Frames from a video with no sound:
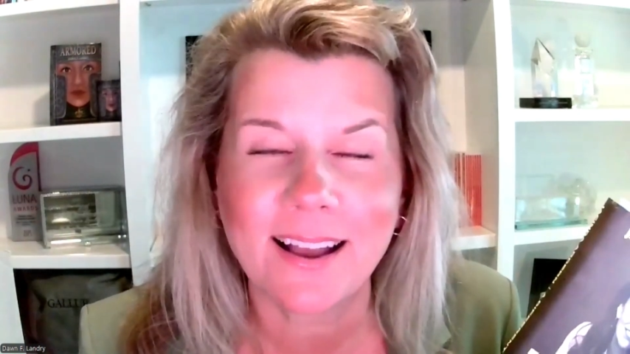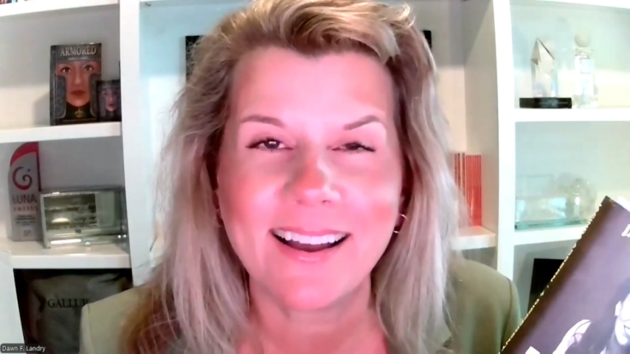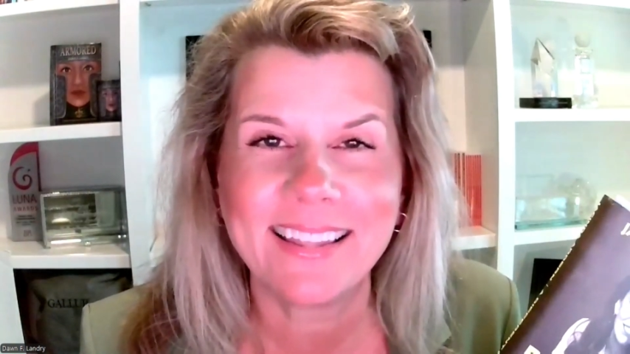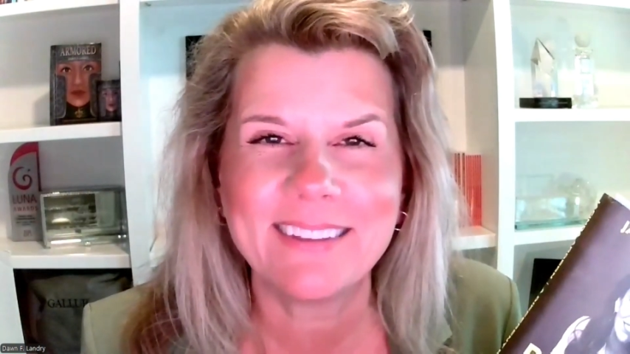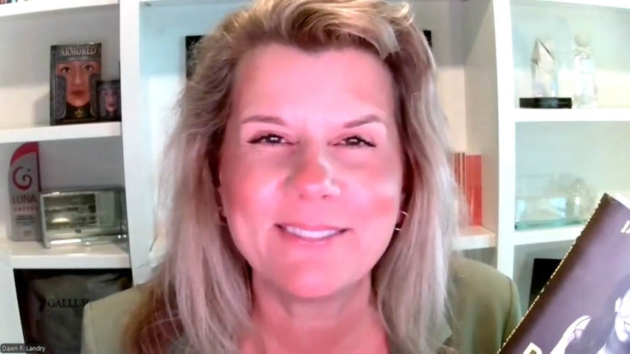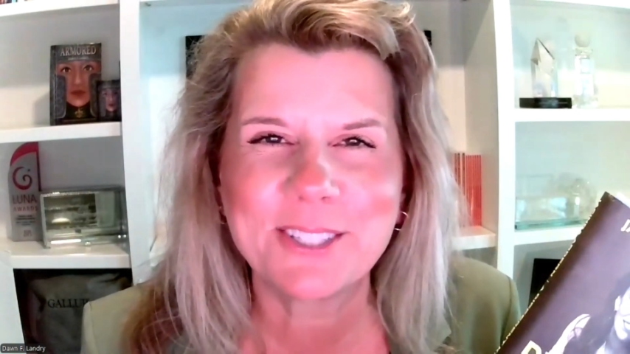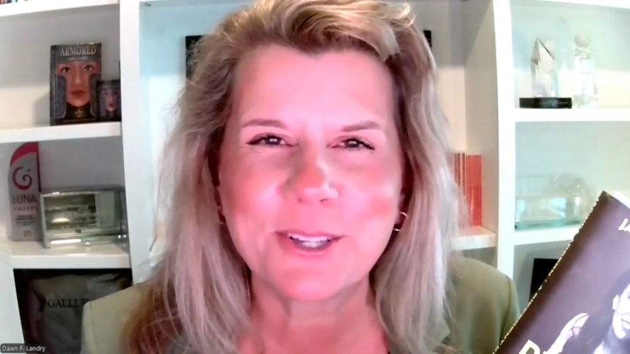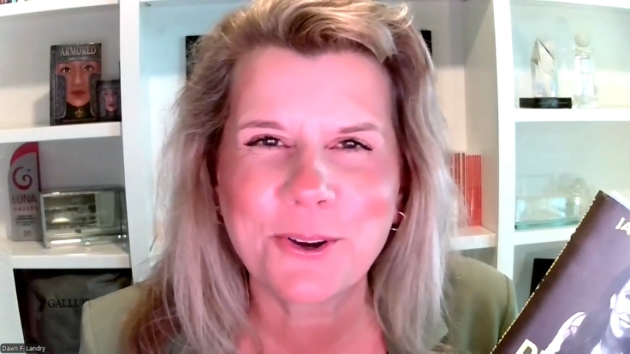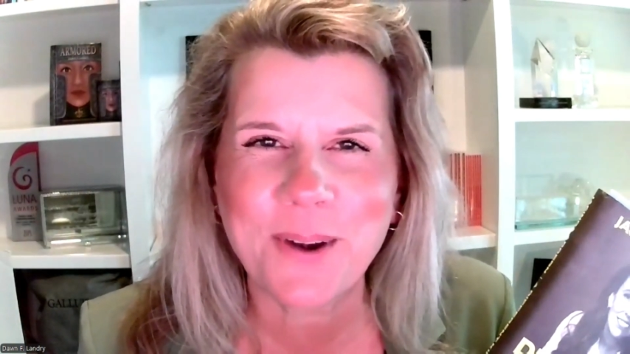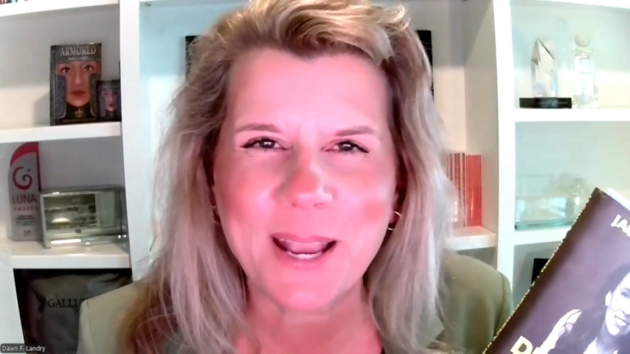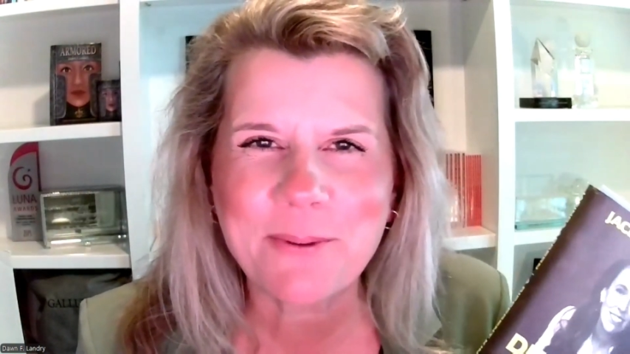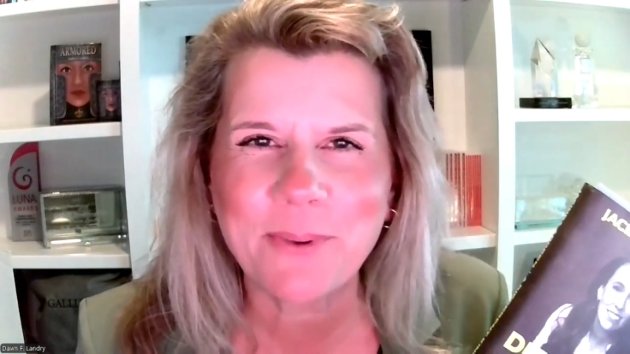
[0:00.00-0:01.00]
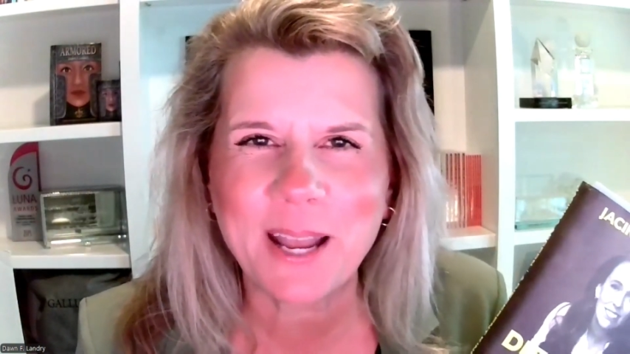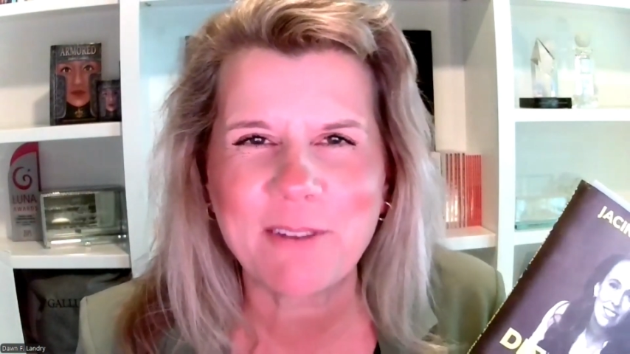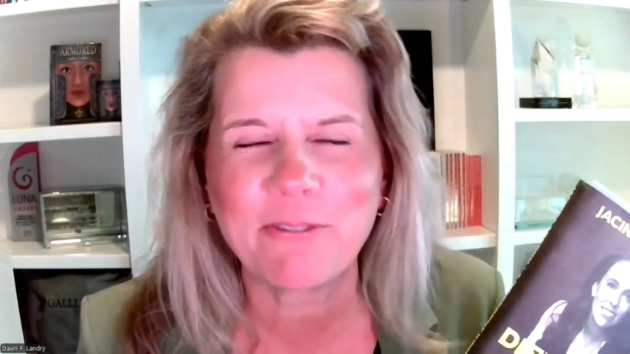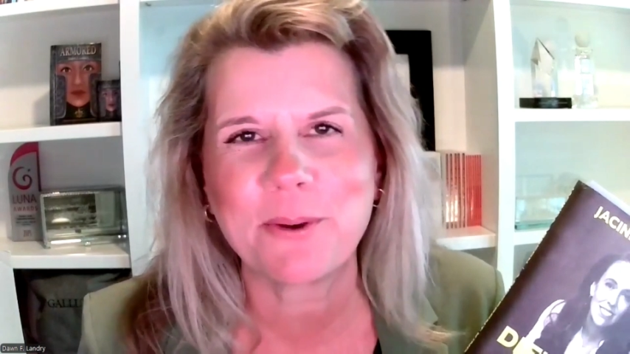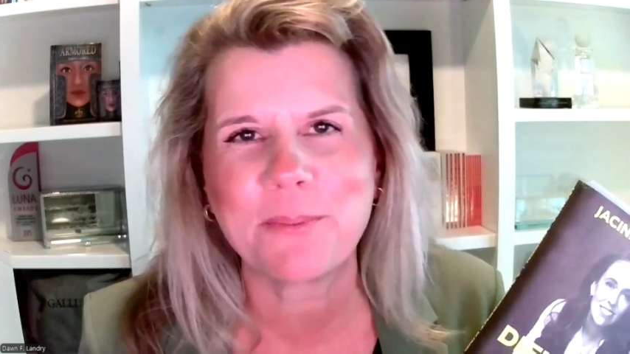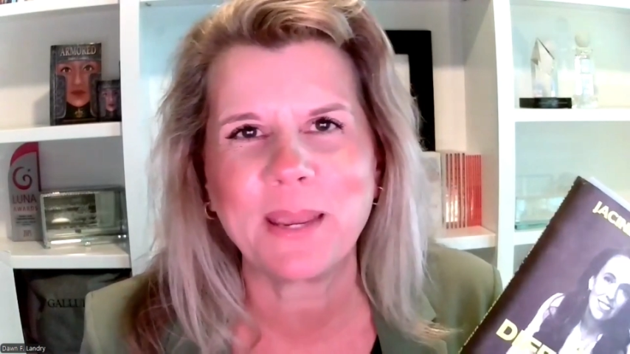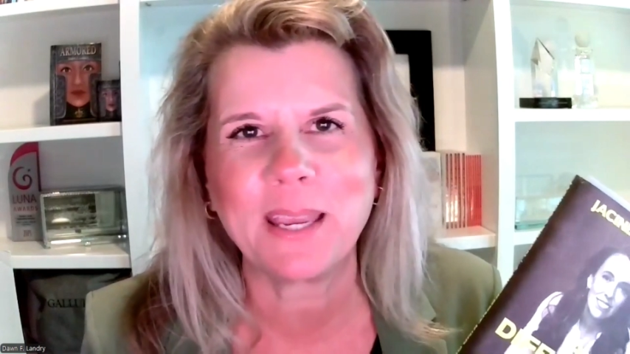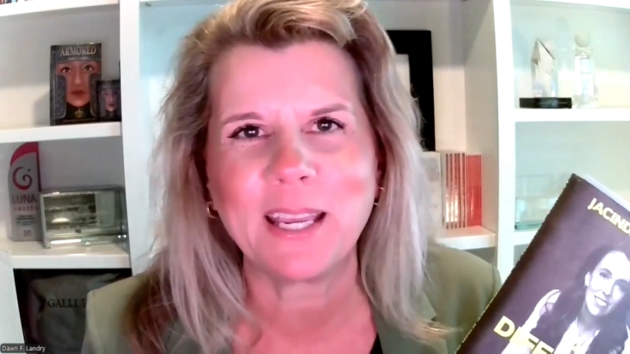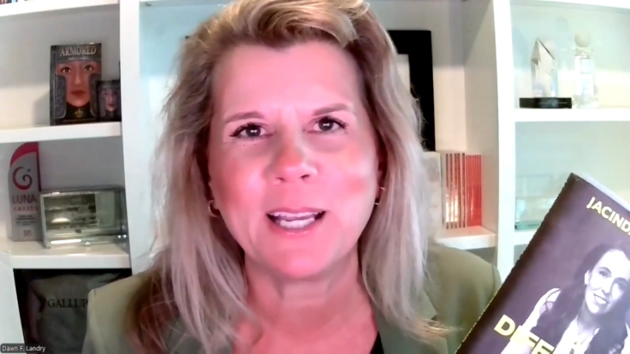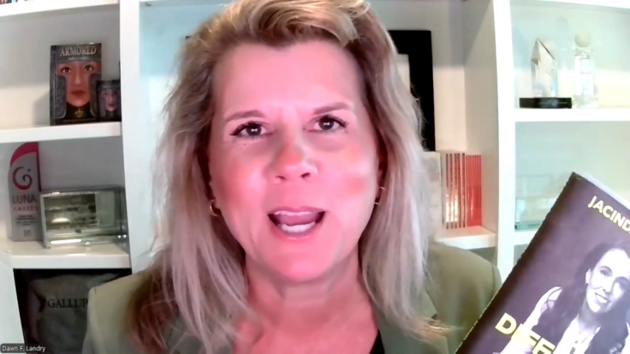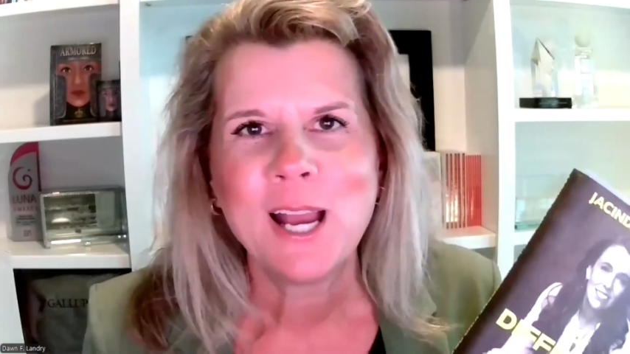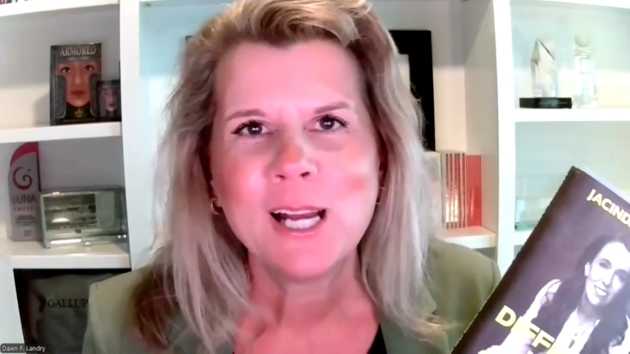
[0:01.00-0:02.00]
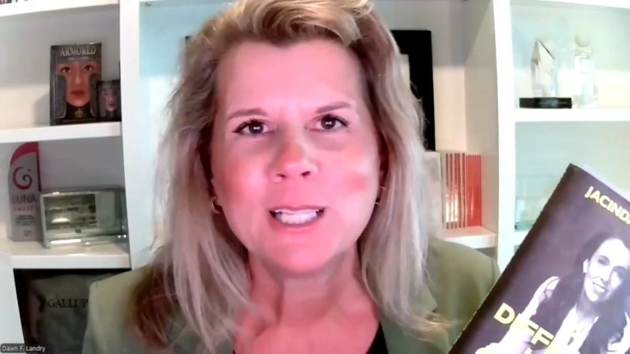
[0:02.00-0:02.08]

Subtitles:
It was a great way for me